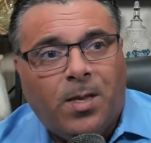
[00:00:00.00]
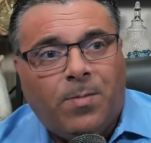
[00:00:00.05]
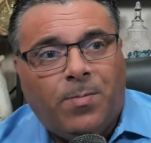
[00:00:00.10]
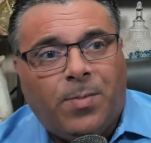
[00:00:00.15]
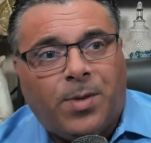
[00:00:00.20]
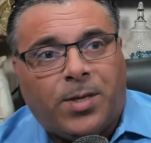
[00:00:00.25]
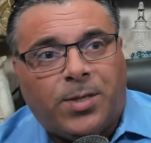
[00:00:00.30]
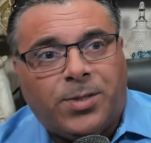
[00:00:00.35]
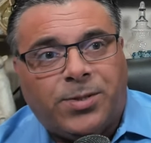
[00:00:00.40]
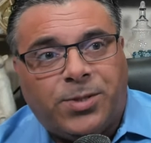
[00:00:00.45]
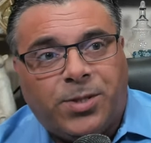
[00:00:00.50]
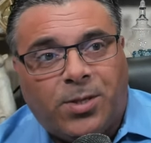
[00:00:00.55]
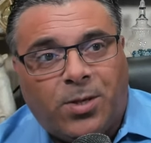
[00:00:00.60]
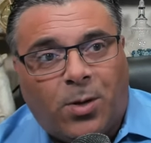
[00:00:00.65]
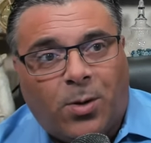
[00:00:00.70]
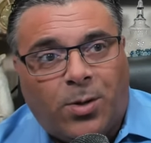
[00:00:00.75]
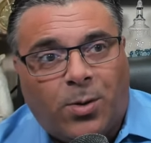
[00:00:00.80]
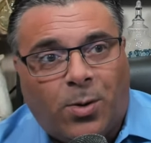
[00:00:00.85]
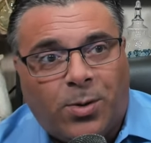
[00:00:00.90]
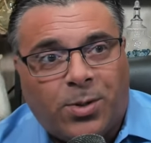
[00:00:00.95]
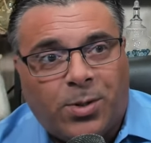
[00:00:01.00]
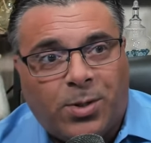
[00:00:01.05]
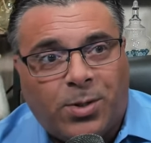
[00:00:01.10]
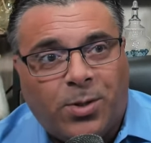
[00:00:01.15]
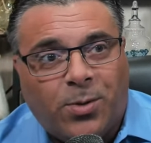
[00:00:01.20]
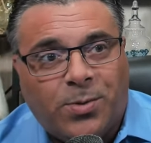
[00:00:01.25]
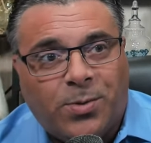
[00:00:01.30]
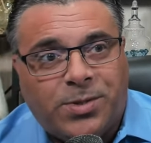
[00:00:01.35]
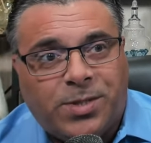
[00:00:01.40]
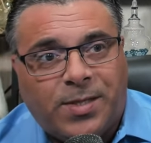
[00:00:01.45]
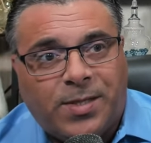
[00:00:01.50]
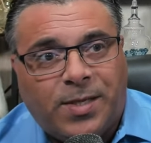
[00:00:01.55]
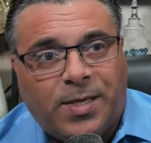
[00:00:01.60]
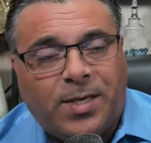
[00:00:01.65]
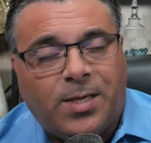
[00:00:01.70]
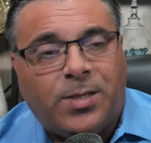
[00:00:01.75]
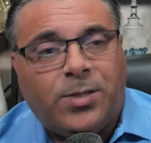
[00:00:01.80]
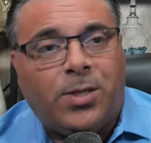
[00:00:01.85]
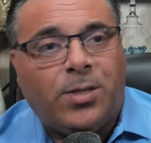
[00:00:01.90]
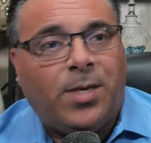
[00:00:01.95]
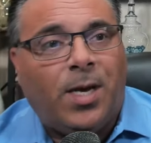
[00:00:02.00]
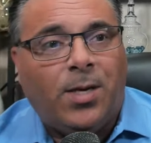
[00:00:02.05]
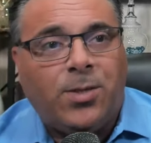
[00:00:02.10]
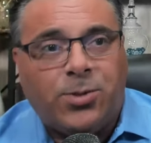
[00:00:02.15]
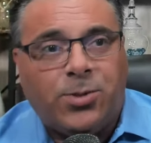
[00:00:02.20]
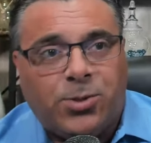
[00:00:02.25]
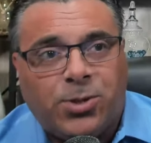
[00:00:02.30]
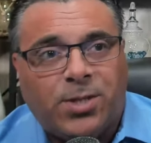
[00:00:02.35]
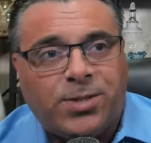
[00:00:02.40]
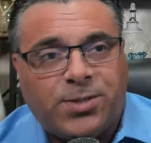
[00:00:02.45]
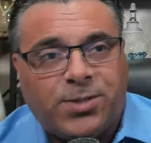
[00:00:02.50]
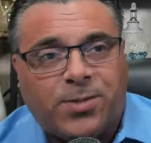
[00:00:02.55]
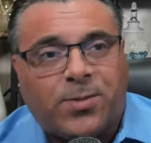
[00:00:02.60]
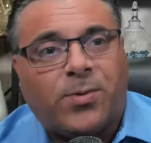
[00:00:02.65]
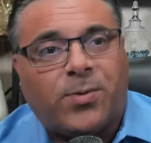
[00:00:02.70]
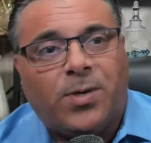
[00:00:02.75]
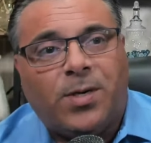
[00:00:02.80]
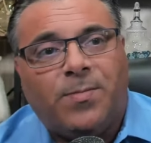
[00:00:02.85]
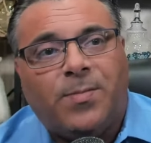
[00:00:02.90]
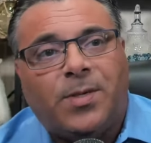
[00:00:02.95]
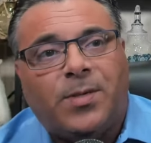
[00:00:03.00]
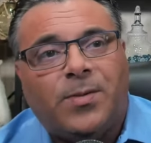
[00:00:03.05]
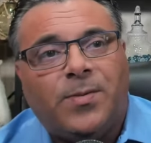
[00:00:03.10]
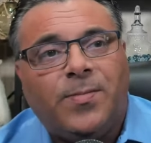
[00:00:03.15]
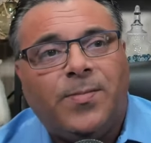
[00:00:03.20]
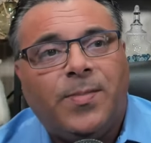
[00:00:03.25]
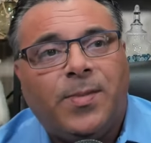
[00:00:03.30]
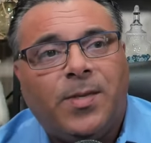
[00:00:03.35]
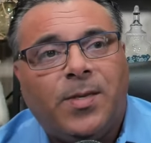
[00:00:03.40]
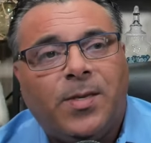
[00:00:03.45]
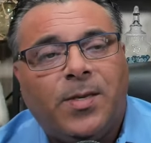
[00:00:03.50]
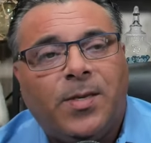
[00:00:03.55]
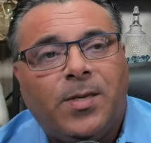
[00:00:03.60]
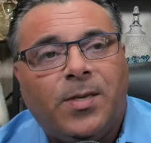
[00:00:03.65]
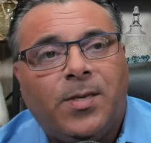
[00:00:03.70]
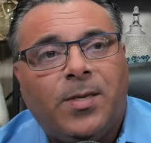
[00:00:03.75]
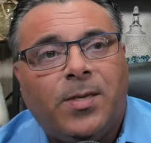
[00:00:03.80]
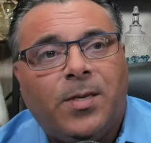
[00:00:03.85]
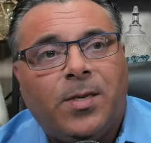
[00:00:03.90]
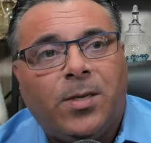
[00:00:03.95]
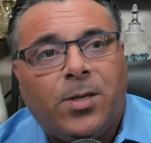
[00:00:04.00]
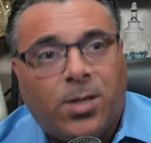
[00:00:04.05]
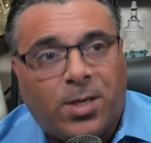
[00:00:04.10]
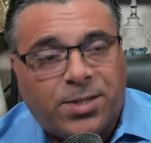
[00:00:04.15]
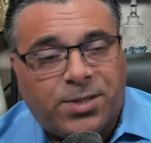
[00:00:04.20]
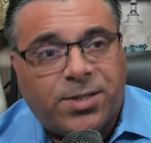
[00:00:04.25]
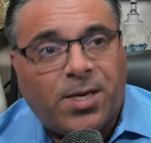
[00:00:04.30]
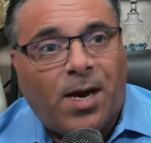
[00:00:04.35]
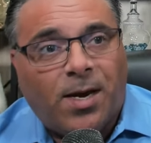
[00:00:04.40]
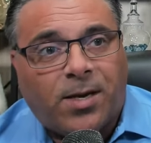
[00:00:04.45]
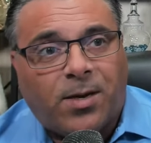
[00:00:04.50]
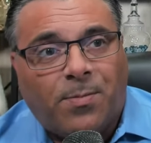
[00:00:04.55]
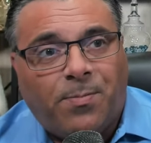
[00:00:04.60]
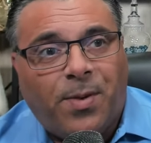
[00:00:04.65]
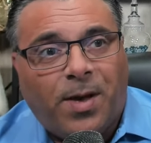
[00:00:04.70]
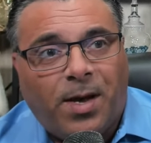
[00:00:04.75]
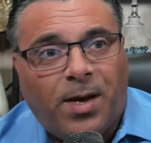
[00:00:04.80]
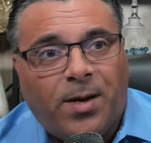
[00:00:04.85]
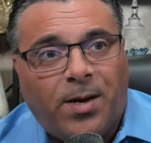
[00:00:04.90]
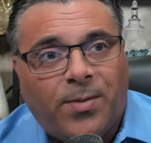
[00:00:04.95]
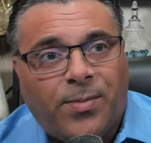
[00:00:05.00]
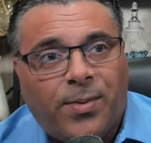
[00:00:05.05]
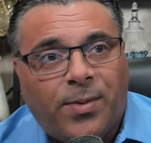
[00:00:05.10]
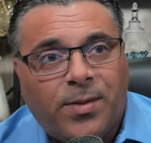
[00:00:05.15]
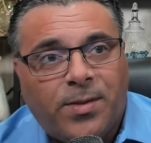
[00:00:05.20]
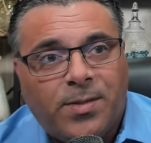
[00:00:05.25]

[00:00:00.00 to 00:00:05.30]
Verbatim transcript: Because, you know, in order to do what you did, you're not just a criminal, you're a psychopath.